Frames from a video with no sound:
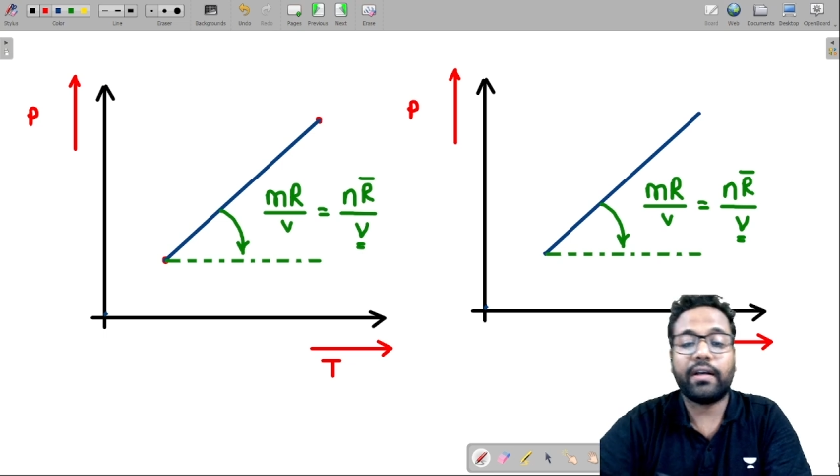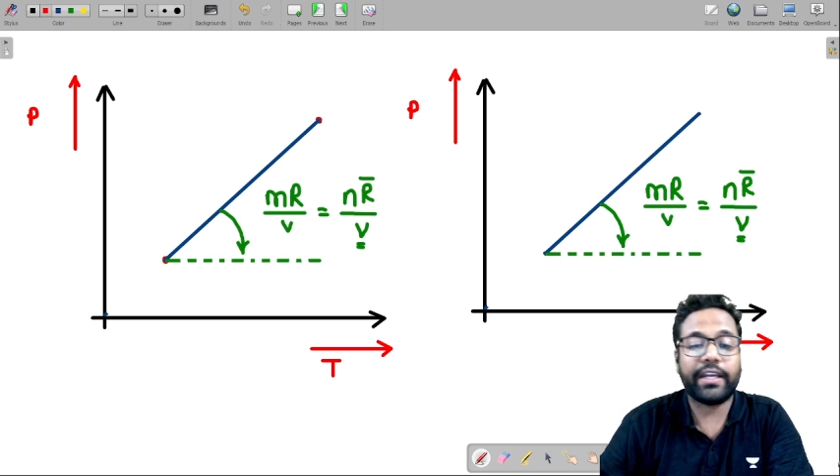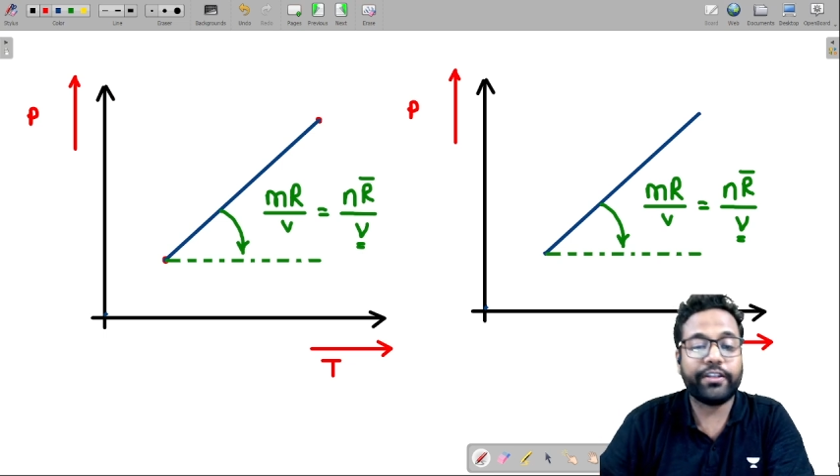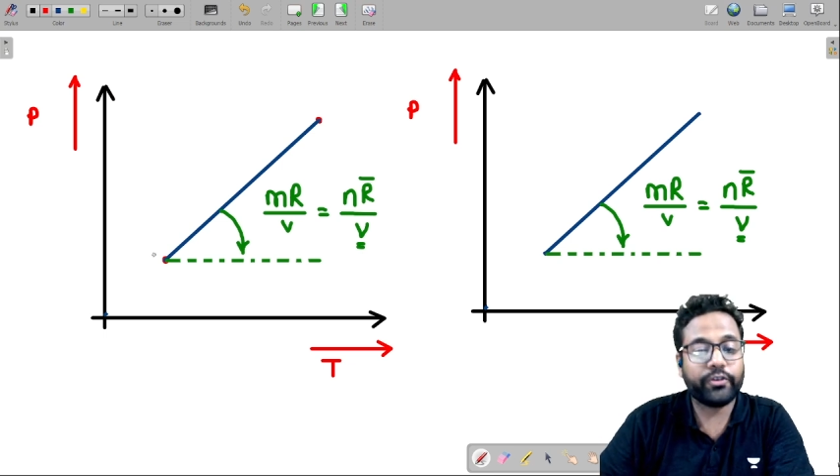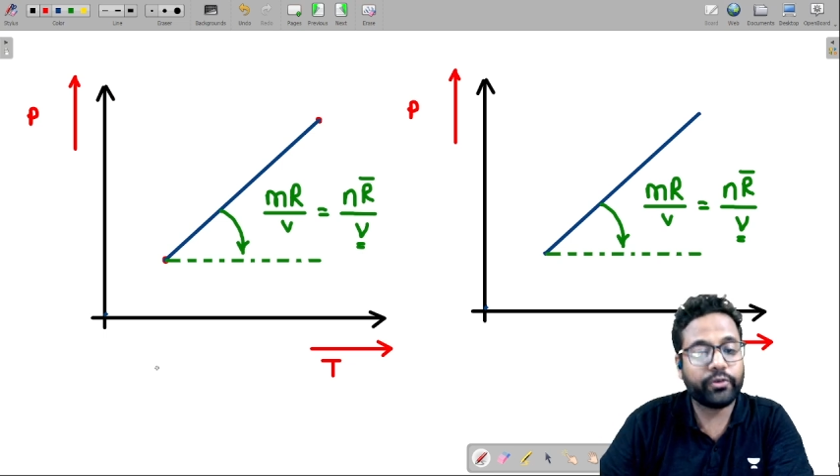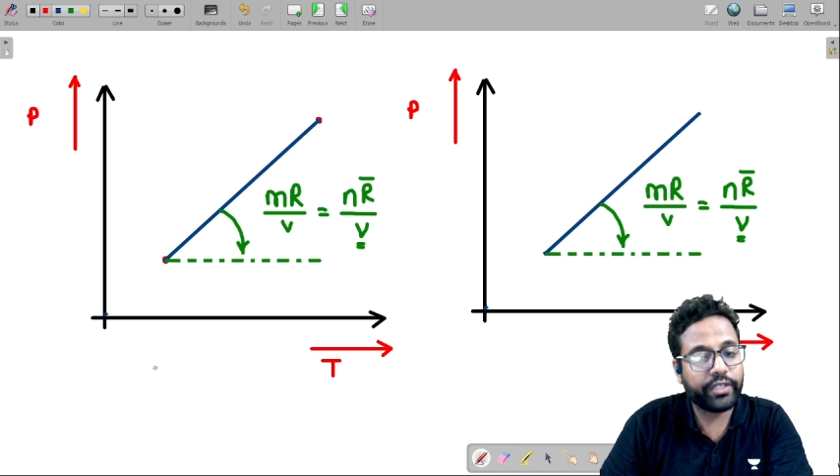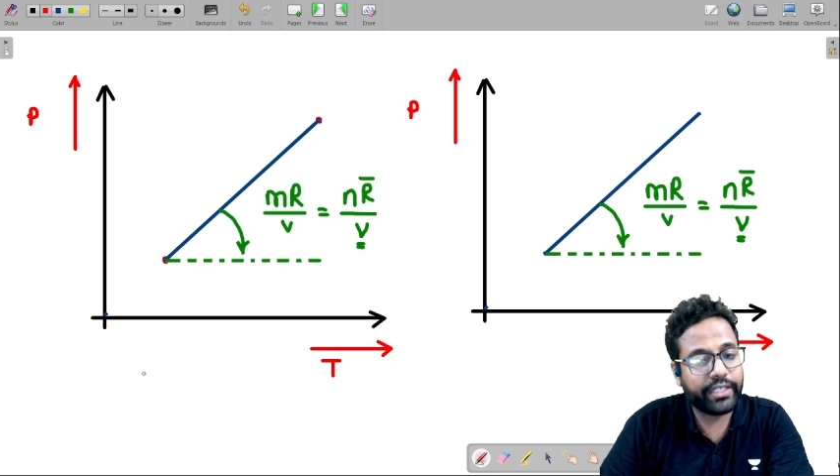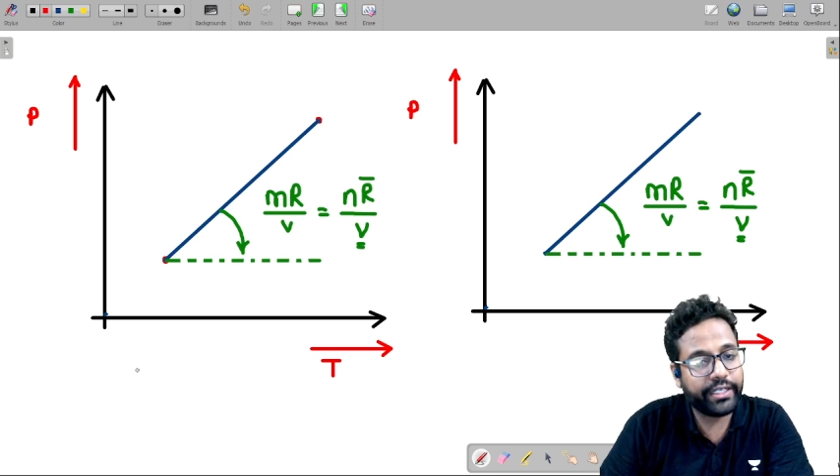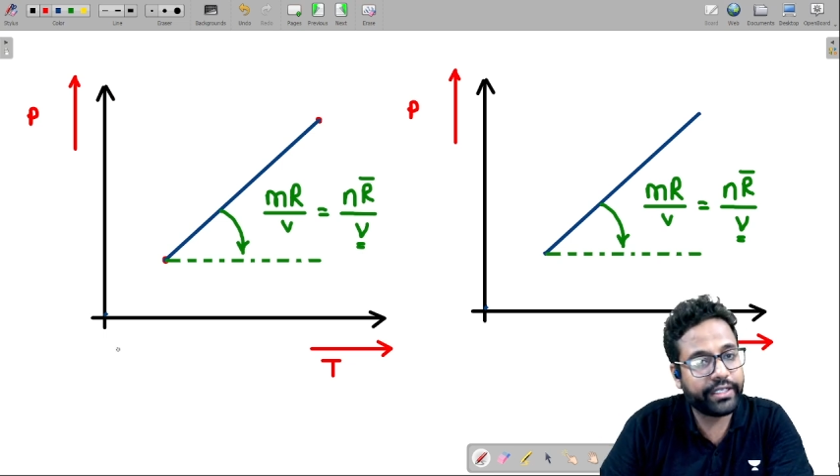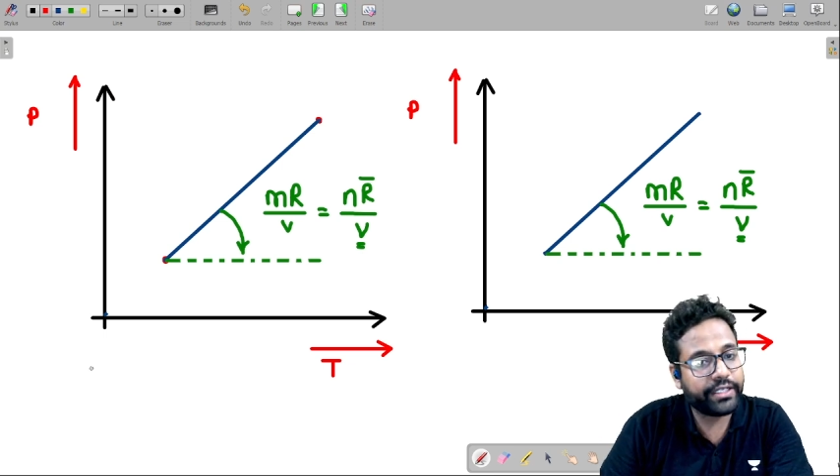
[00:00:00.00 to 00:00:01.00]
isochoric
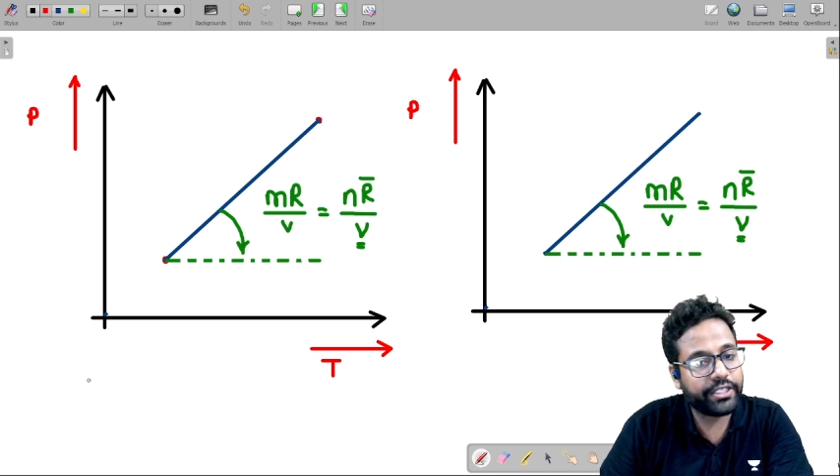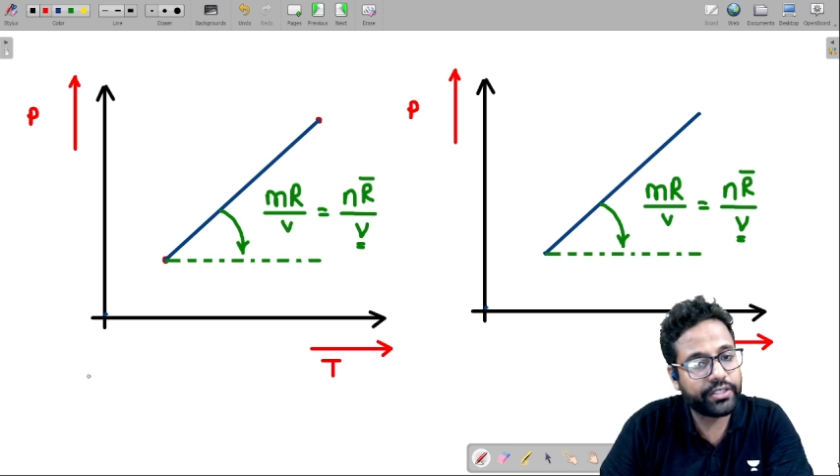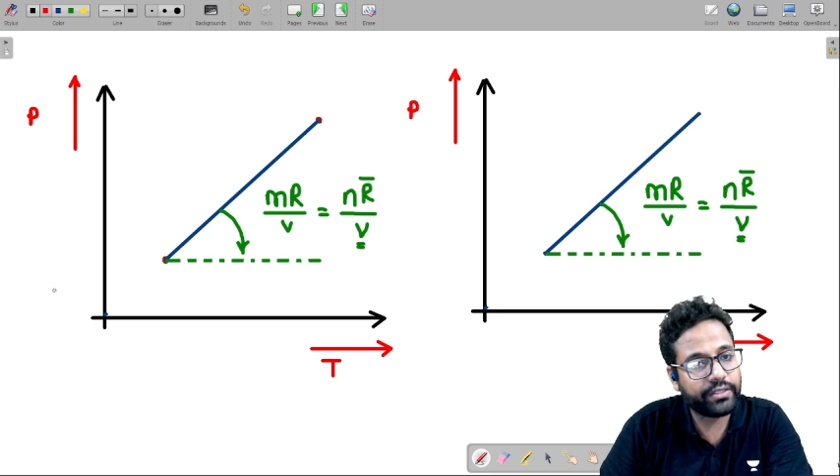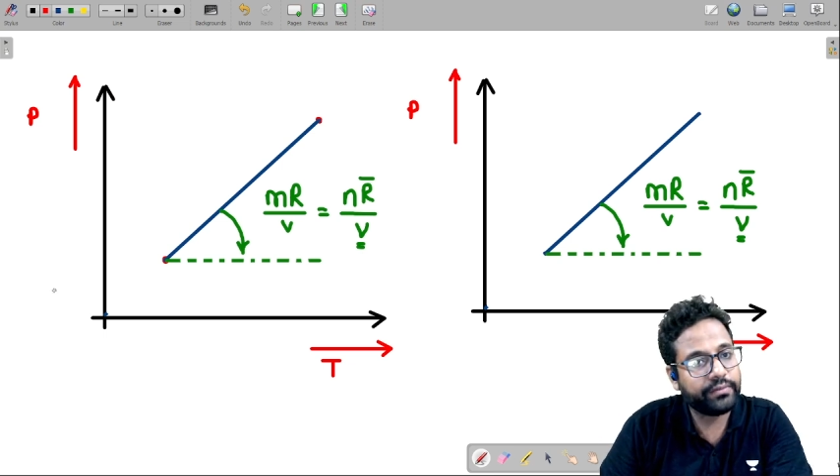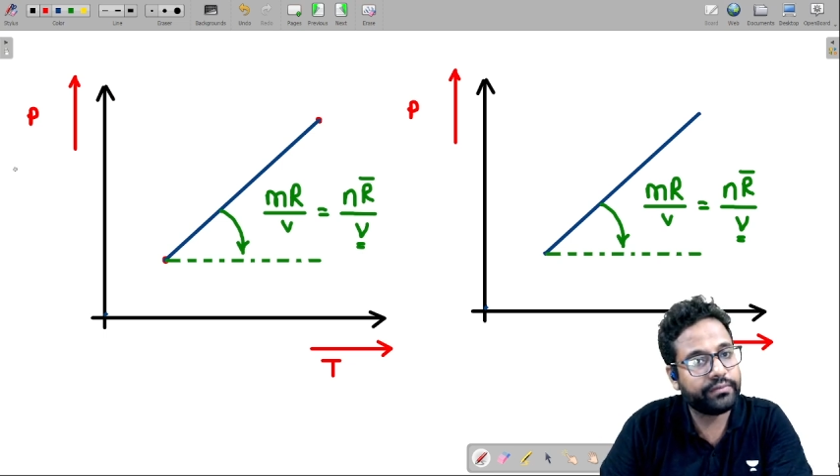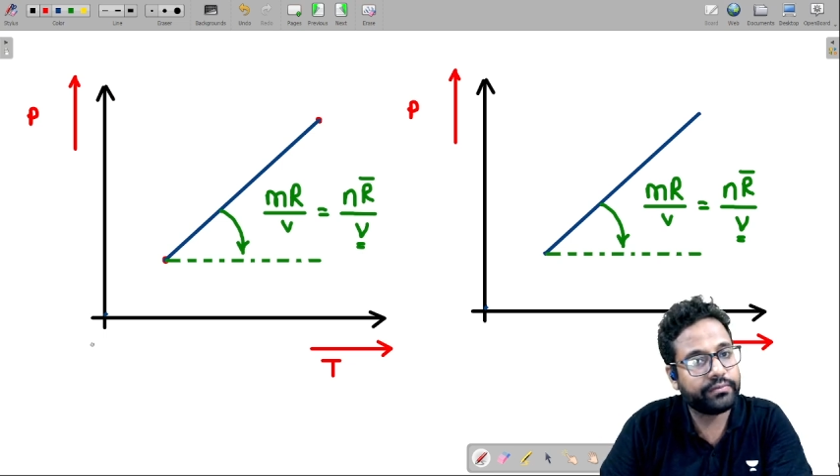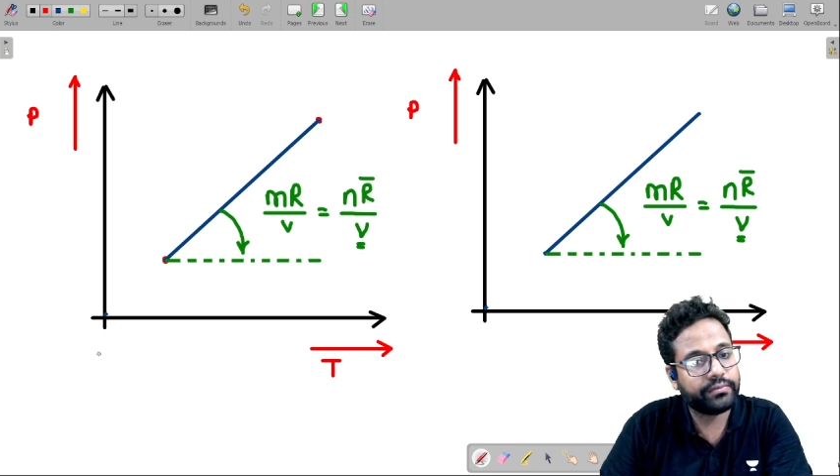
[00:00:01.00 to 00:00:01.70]
heat addition,